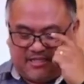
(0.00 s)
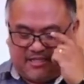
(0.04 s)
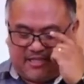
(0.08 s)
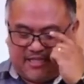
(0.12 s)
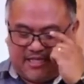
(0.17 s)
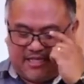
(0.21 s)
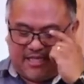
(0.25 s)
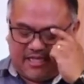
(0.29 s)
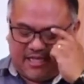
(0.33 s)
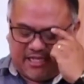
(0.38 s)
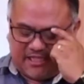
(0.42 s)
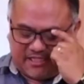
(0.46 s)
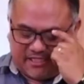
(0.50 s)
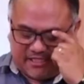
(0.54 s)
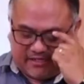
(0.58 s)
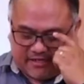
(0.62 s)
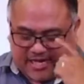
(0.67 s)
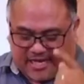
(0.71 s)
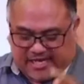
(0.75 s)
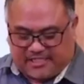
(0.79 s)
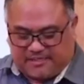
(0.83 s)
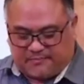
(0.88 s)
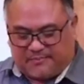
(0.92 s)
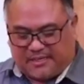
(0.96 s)
It is
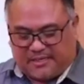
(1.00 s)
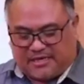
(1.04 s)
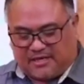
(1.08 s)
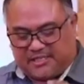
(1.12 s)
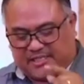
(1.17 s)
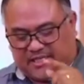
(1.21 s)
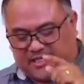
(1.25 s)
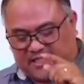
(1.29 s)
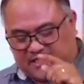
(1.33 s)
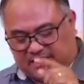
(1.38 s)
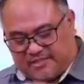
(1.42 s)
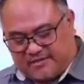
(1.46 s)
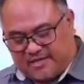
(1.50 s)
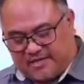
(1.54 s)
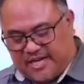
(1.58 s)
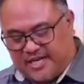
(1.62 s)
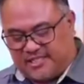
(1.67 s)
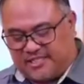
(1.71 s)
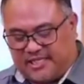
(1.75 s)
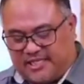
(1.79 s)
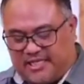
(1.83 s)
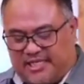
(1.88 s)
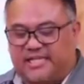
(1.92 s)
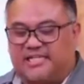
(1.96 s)
grace. Because it is grace,
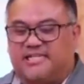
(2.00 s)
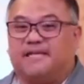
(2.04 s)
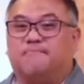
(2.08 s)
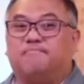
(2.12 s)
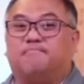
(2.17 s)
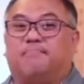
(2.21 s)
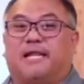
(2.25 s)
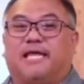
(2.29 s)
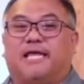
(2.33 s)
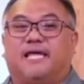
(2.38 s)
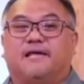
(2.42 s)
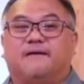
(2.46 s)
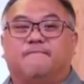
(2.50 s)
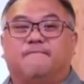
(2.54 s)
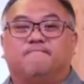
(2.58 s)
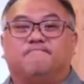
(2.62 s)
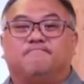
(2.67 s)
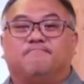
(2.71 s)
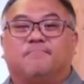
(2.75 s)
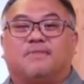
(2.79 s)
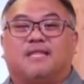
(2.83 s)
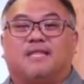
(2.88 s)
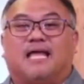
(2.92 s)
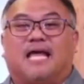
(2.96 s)
it is simply
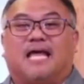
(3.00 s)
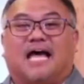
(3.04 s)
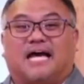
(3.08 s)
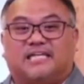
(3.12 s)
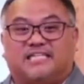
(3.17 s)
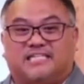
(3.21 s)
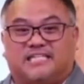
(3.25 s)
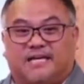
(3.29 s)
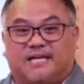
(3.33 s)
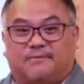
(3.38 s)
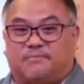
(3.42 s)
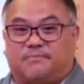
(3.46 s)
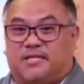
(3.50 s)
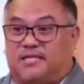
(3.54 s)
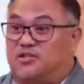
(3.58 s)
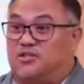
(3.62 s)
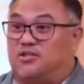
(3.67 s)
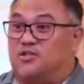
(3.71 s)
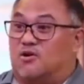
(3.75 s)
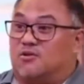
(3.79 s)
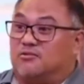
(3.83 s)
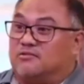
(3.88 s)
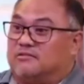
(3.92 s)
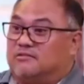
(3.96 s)
accepted. You
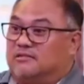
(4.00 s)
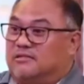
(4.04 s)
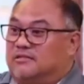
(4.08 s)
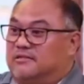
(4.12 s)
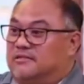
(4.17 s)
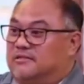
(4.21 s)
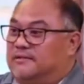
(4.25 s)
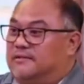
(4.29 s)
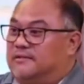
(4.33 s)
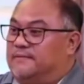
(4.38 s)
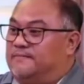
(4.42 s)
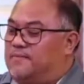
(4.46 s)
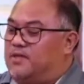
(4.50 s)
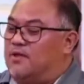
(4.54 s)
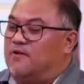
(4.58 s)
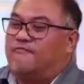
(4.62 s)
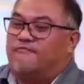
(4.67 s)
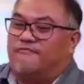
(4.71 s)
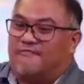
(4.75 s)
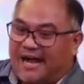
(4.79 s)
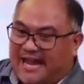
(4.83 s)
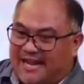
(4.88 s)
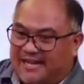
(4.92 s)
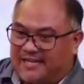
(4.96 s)
don't, you
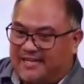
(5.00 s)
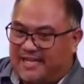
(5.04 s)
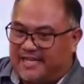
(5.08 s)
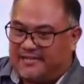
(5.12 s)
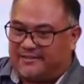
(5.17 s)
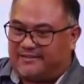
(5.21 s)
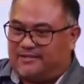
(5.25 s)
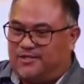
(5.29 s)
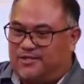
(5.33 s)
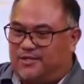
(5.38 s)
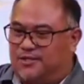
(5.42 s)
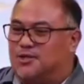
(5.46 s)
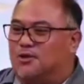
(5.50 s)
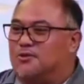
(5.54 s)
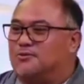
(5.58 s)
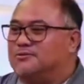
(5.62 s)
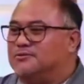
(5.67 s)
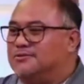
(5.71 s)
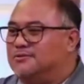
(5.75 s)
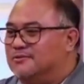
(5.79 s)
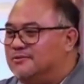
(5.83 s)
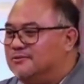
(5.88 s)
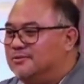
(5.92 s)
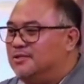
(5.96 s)
find it. You
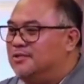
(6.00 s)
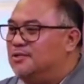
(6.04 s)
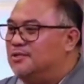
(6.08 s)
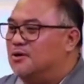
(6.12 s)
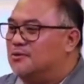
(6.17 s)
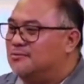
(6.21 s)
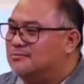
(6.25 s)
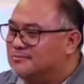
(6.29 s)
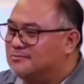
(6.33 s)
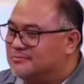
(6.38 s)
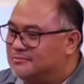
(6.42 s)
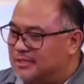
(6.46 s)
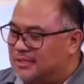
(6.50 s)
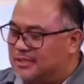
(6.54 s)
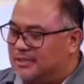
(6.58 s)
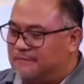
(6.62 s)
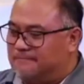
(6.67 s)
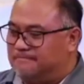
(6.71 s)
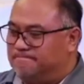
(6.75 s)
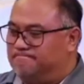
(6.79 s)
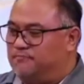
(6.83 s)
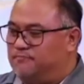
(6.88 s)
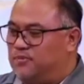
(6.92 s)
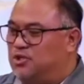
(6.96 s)
don't, you don't,
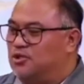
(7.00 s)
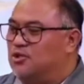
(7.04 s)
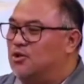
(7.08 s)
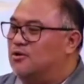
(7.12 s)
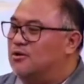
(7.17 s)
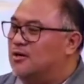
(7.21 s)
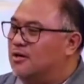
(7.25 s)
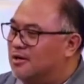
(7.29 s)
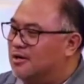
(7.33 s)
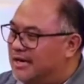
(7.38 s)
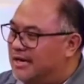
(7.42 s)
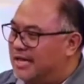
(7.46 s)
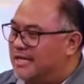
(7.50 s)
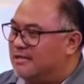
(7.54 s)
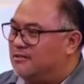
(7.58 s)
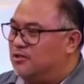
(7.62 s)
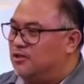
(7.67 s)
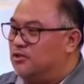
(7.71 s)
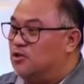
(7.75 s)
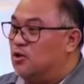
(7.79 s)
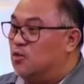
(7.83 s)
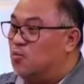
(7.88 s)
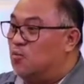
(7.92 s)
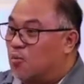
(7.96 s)
um, you don't earn it. You
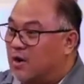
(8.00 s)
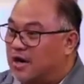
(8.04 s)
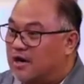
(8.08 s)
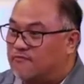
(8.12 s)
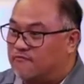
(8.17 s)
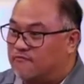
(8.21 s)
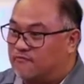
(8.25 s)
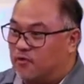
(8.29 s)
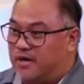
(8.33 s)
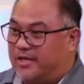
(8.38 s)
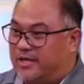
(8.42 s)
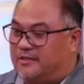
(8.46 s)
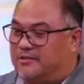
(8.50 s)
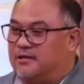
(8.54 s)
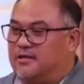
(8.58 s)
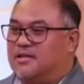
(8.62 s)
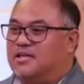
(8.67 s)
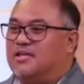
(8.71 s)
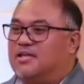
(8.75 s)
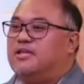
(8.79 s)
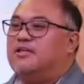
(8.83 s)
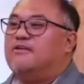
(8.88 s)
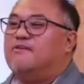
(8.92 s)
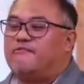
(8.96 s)
don't work for it.
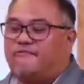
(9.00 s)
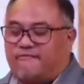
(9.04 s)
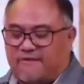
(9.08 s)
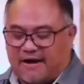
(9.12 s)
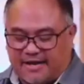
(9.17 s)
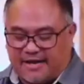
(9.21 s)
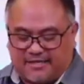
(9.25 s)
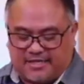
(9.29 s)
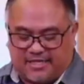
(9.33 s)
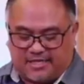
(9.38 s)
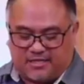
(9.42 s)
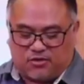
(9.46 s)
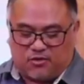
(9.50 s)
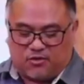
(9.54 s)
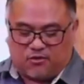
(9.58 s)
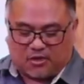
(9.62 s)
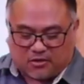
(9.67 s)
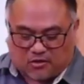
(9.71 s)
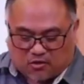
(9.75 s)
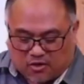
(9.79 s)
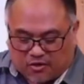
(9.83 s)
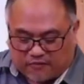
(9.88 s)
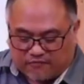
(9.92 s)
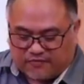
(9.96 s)
You find it, you
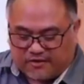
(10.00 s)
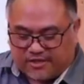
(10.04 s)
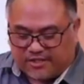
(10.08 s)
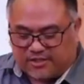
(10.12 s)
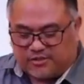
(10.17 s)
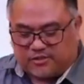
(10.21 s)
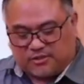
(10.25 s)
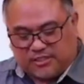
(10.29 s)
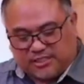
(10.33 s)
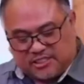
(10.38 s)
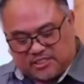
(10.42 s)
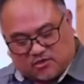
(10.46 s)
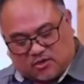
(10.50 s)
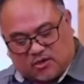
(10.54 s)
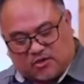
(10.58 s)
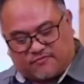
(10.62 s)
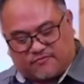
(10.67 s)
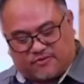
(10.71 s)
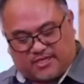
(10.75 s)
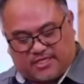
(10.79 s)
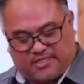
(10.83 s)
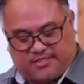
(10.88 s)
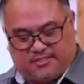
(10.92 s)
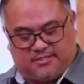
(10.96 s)
uncover it, you
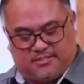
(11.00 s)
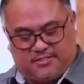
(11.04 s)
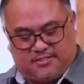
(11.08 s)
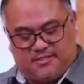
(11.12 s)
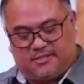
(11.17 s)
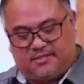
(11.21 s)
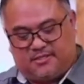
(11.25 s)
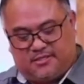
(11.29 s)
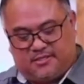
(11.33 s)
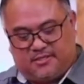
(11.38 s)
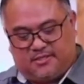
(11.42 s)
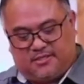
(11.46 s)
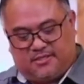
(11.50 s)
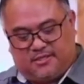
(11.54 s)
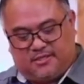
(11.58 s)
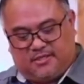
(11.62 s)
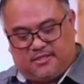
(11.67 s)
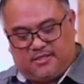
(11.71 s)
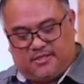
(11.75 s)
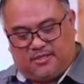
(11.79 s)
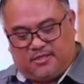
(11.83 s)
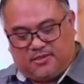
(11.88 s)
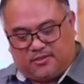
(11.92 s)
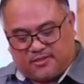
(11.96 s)
discover it.
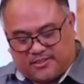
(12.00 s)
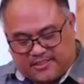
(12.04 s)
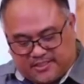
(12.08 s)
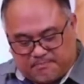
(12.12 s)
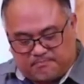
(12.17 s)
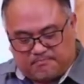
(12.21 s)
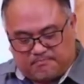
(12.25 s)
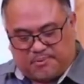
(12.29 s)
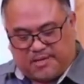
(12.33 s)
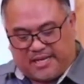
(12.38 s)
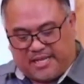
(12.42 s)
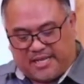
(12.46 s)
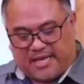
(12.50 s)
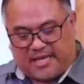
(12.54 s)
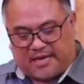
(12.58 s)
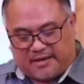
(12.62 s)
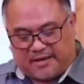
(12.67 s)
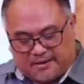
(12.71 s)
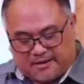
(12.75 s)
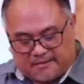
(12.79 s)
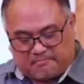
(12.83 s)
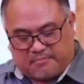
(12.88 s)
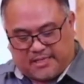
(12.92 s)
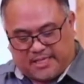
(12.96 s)
You simply and
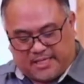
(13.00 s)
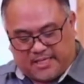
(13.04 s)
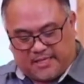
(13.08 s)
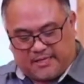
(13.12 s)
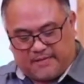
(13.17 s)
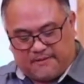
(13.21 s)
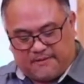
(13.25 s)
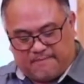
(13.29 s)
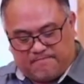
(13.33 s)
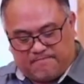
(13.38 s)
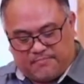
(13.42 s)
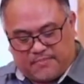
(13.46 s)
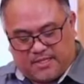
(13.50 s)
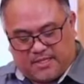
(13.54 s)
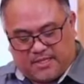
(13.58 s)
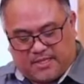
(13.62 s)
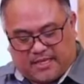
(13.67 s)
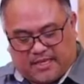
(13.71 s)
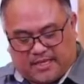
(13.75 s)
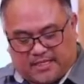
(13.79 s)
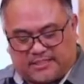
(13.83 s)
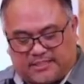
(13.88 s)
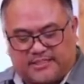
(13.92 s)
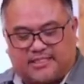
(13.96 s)
humbly
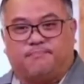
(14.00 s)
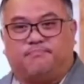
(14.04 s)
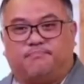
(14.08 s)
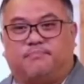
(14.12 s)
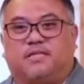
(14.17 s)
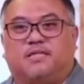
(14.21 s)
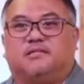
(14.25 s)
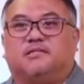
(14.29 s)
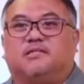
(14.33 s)
accept it.